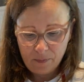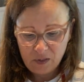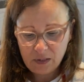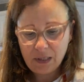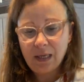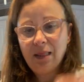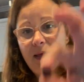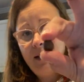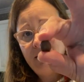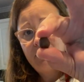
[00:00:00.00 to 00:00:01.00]
Just like
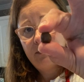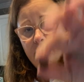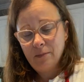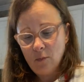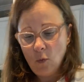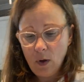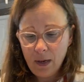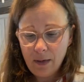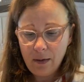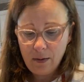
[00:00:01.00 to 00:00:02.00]
that.
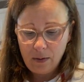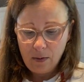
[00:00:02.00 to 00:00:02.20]
1.